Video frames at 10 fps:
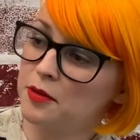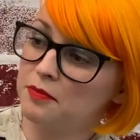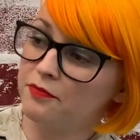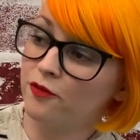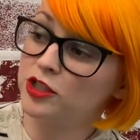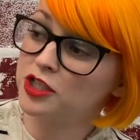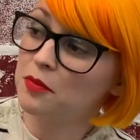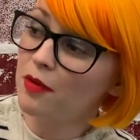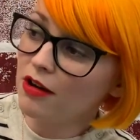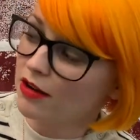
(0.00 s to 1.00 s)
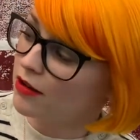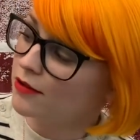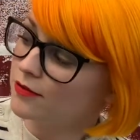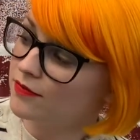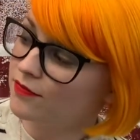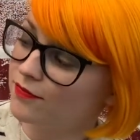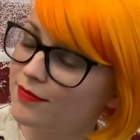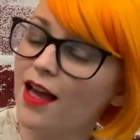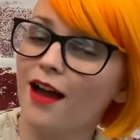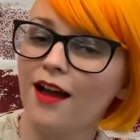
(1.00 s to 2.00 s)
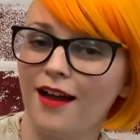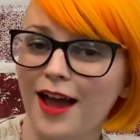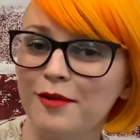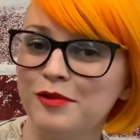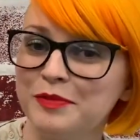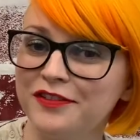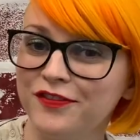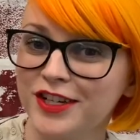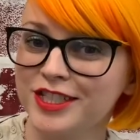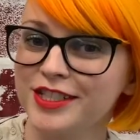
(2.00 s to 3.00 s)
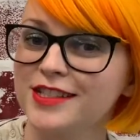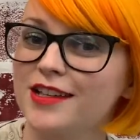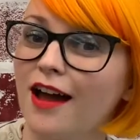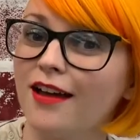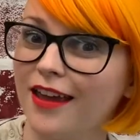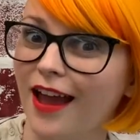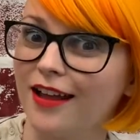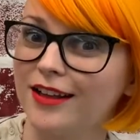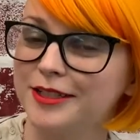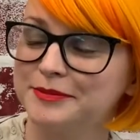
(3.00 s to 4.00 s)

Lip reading: For tomorrow, I will be fierce again.